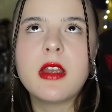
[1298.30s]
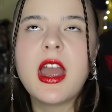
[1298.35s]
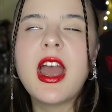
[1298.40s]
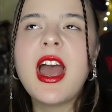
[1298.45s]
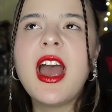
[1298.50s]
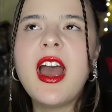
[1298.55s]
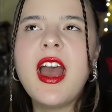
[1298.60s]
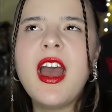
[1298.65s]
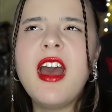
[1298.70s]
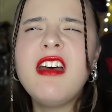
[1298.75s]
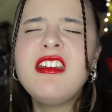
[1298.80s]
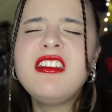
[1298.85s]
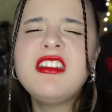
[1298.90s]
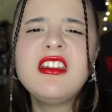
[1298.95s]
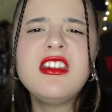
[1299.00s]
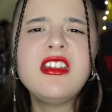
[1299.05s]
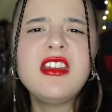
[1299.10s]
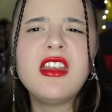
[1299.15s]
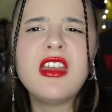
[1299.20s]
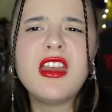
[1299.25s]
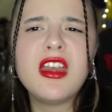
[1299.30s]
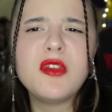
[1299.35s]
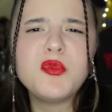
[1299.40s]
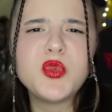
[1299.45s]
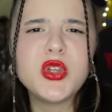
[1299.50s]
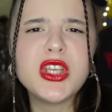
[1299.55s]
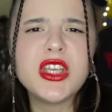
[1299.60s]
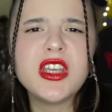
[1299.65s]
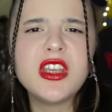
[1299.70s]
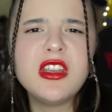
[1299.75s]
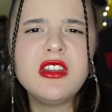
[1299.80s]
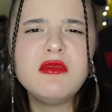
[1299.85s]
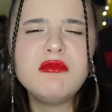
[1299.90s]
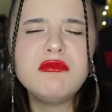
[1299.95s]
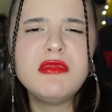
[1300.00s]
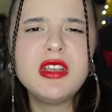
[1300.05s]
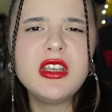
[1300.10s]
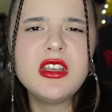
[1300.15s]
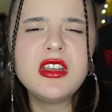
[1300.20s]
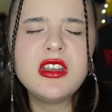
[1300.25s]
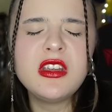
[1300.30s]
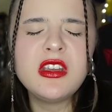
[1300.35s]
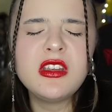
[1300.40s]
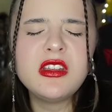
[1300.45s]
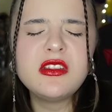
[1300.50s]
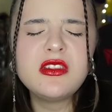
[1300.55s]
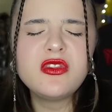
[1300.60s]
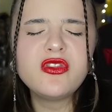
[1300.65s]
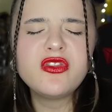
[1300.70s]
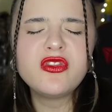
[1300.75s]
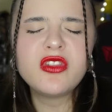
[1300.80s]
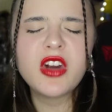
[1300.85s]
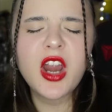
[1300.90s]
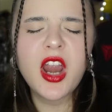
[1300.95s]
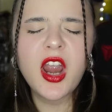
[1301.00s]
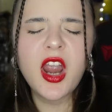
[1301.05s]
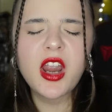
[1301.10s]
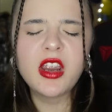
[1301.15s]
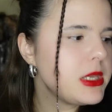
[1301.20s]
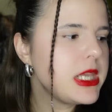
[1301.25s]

I am in misery.